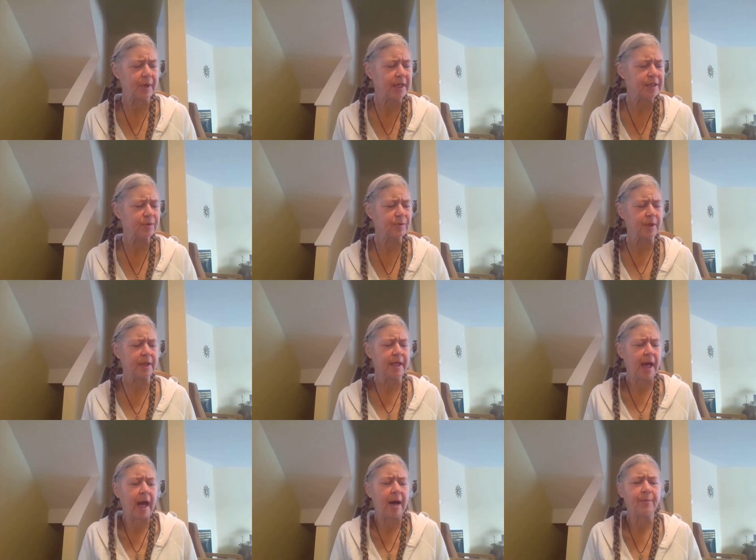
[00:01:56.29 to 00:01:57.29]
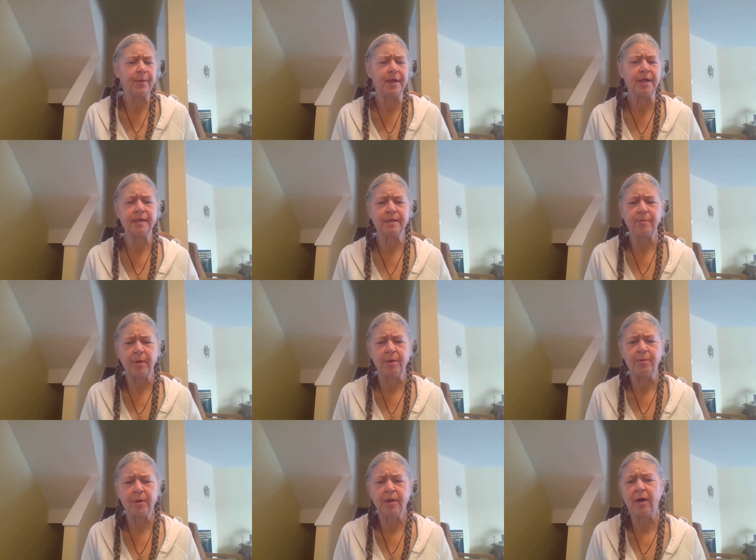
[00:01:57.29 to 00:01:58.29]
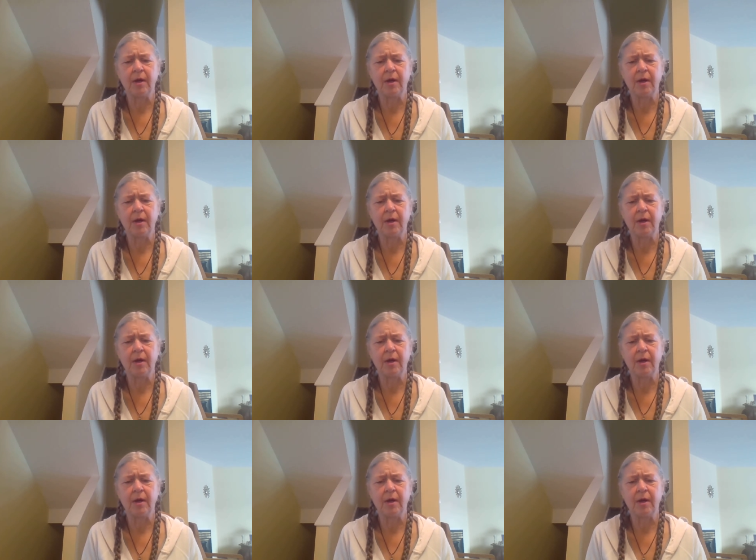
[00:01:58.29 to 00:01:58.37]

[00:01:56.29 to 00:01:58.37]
is really happening to people